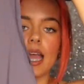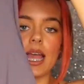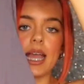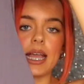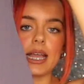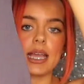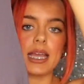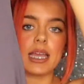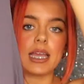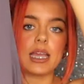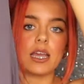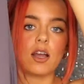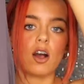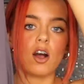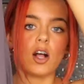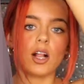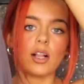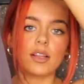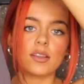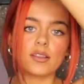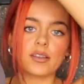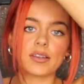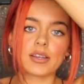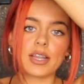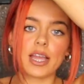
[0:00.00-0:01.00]
a
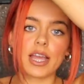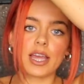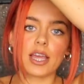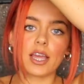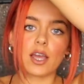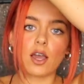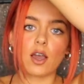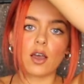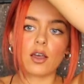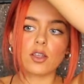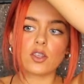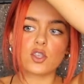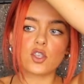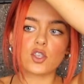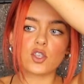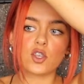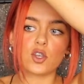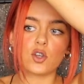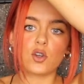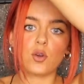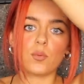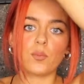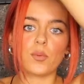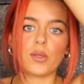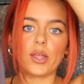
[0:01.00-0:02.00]
halter neck
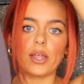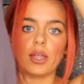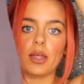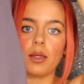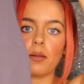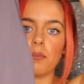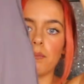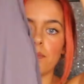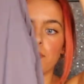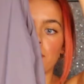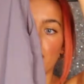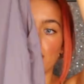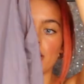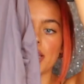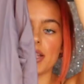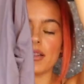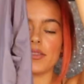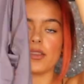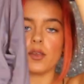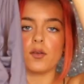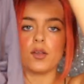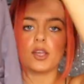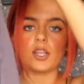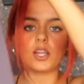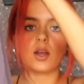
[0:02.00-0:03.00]
scuba
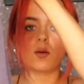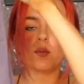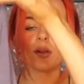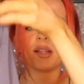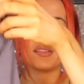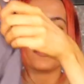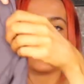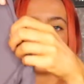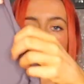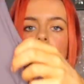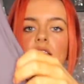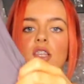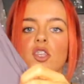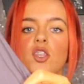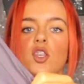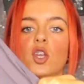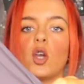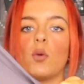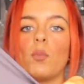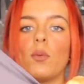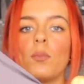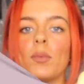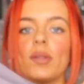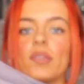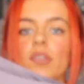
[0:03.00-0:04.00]
bodysuit. You know, when it's like a
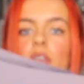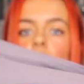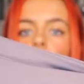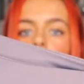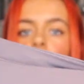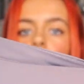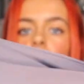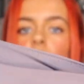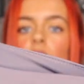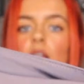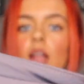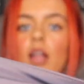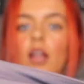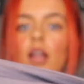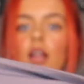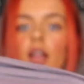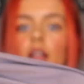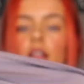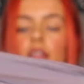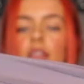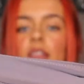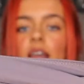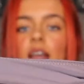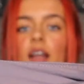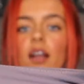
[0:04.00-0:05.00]
scuba material.
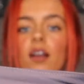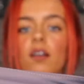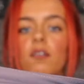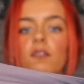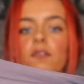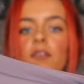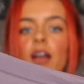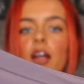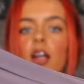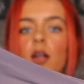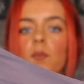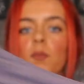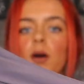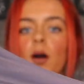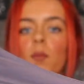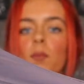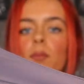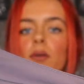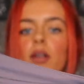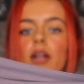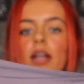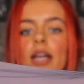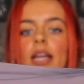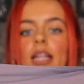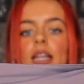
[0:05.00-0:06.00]
They're very
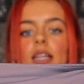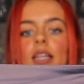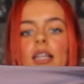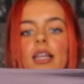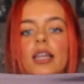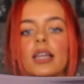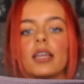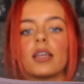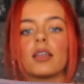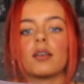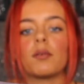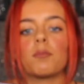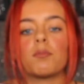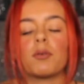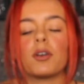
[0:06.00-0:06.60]
popular in like